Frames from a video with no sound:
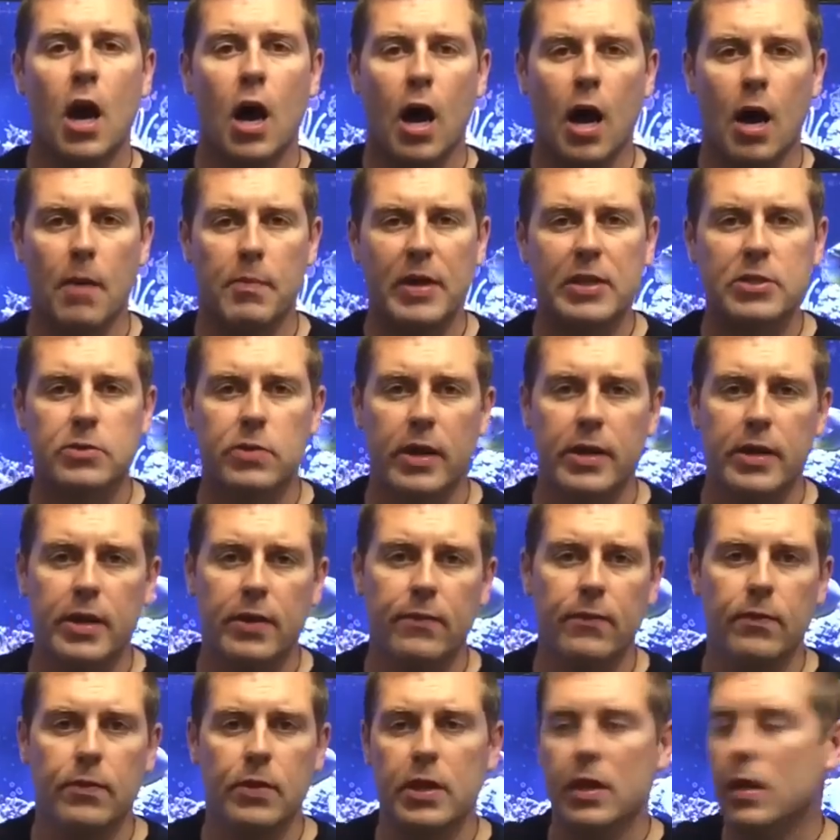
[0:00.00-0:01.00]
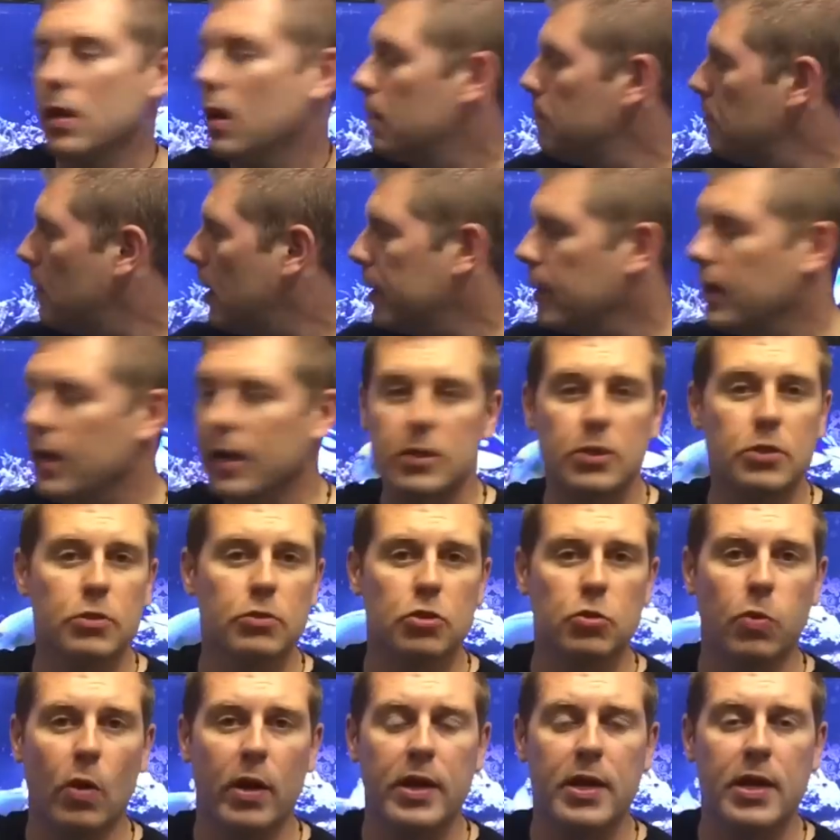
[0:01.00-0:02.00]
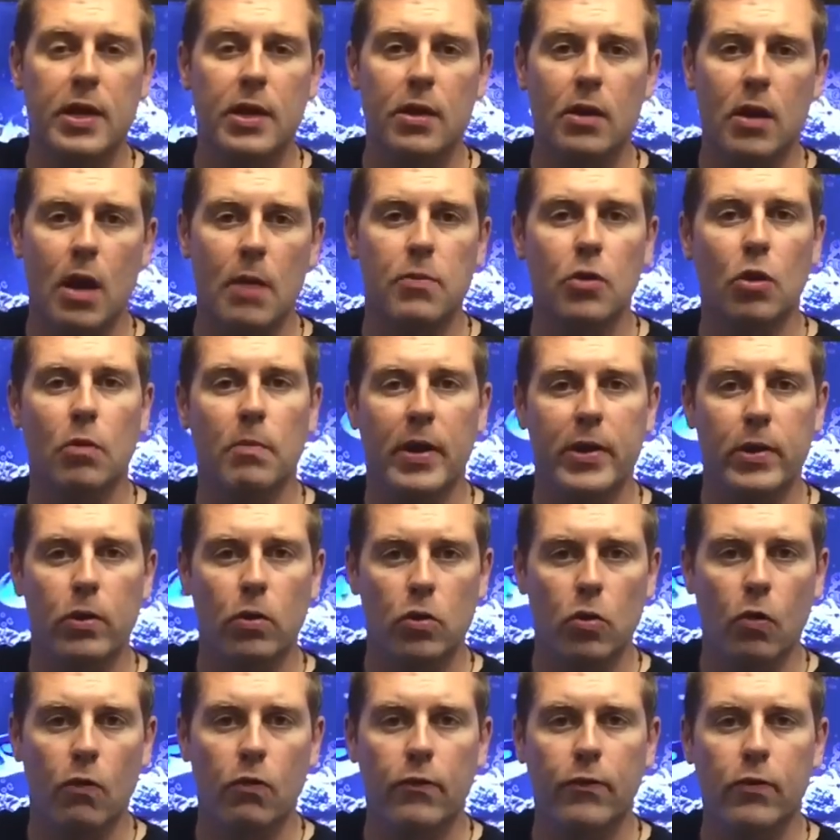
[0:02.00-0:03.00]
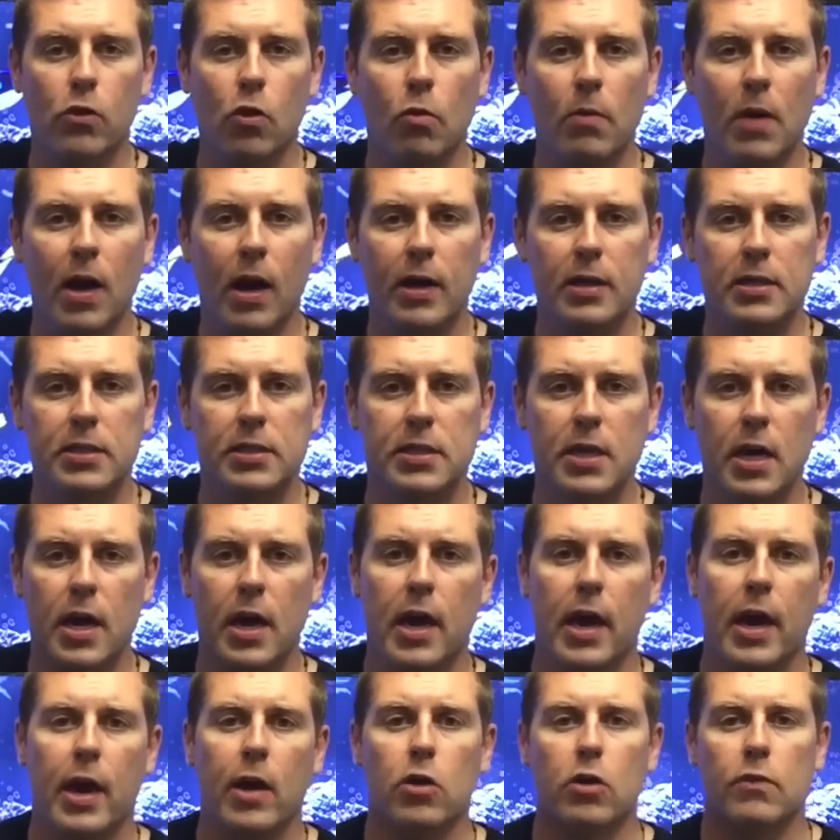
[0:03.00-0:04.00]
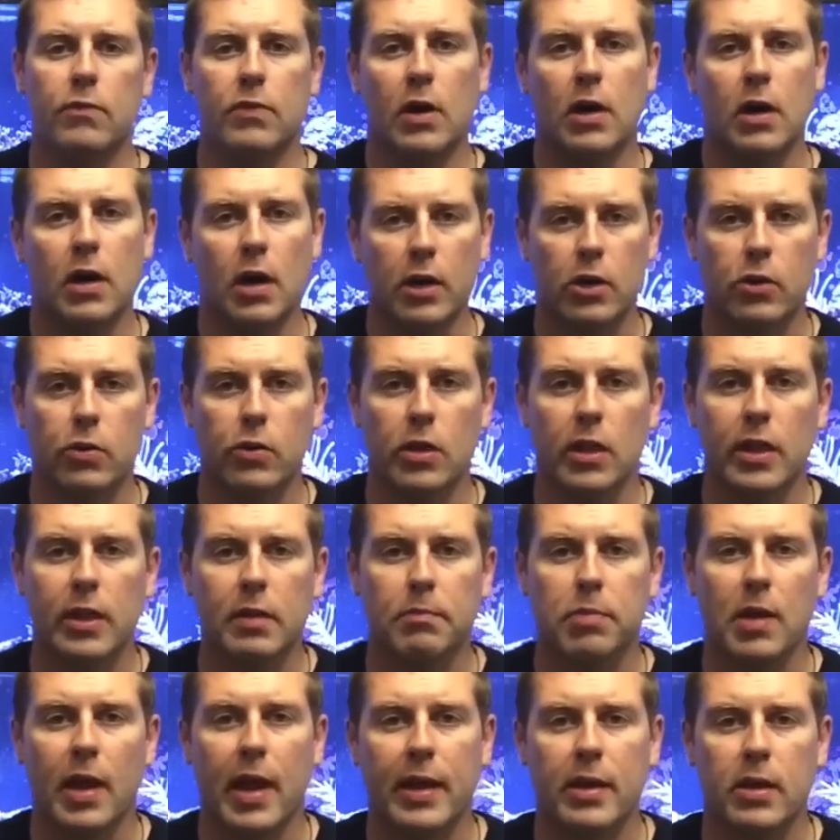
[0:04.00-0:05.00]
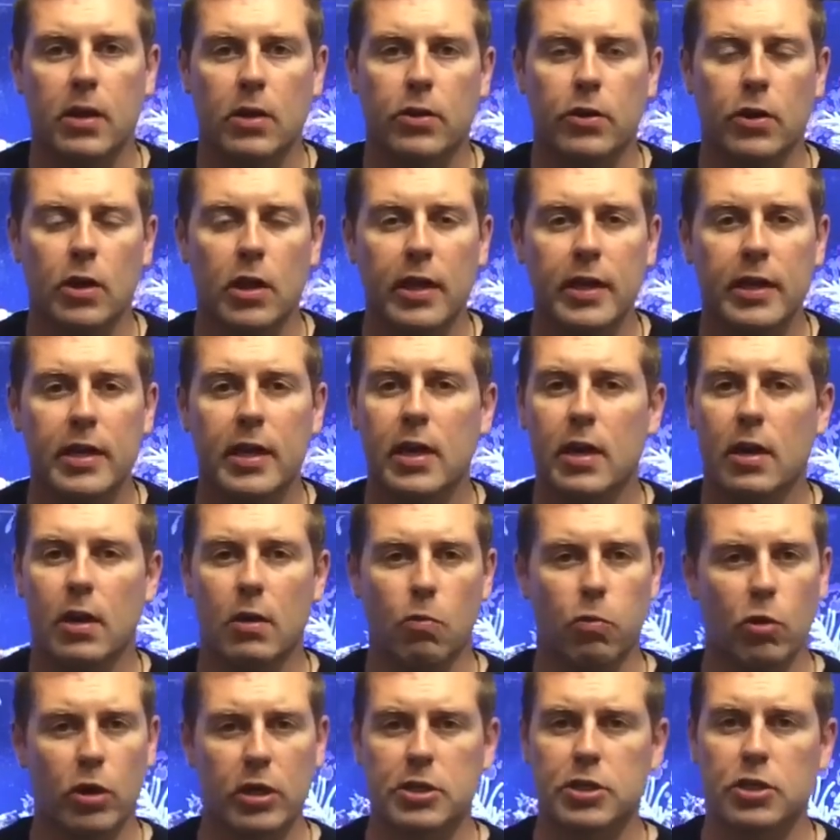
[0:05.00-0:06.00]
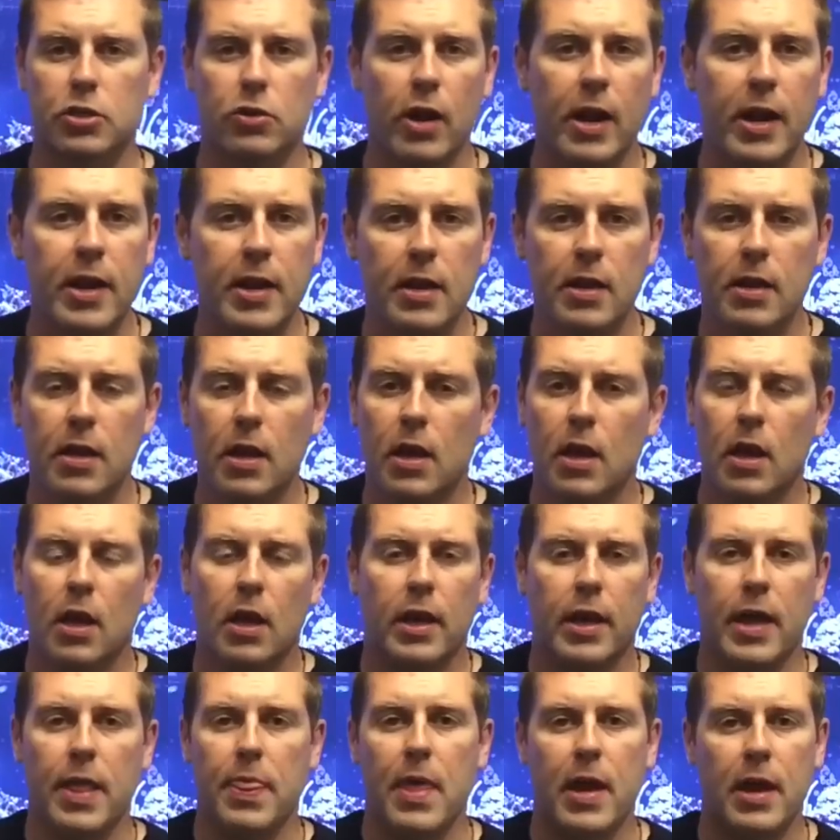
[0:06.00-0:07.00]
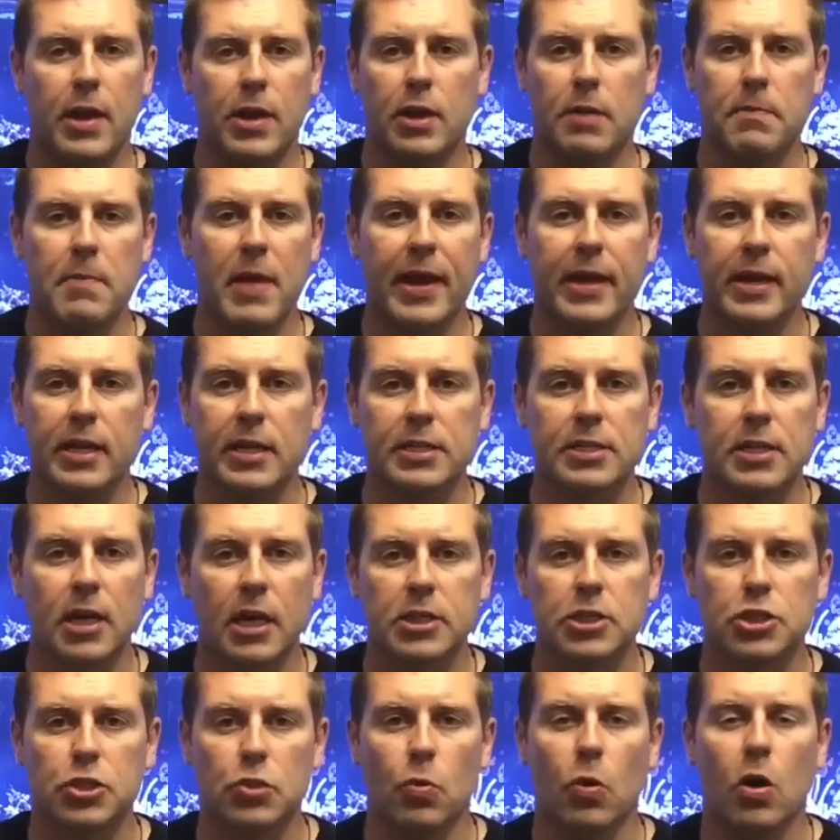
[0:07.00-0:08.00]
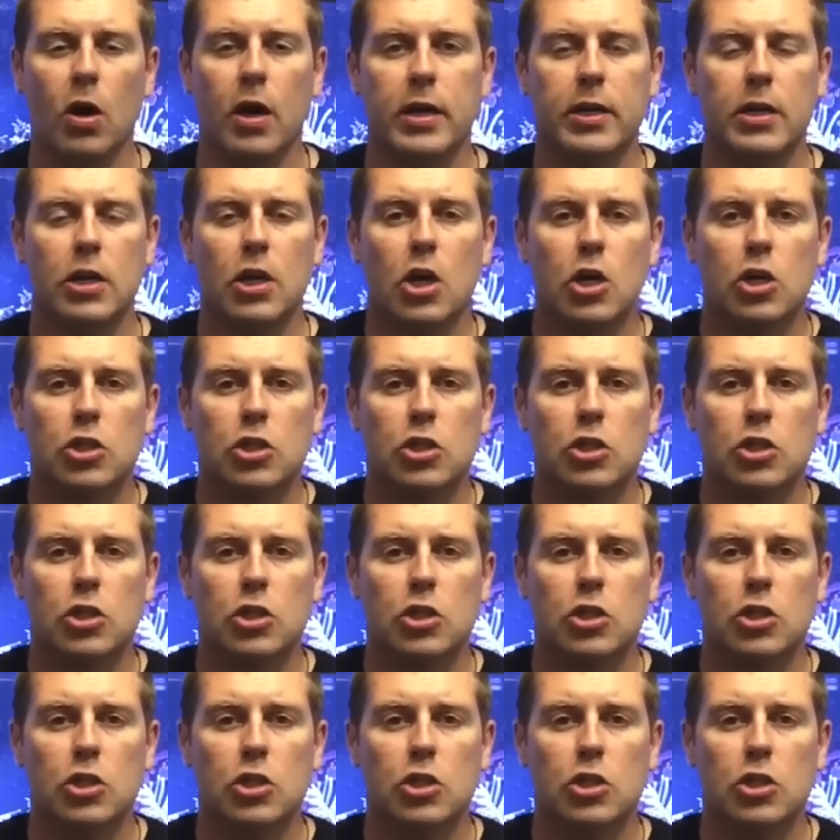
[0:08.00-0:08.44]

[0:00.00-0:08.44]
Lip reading: That's what I did on my 220 here. I built my own overflow box out of acrylic, black acrylic. It works great, and then you can make any size you want.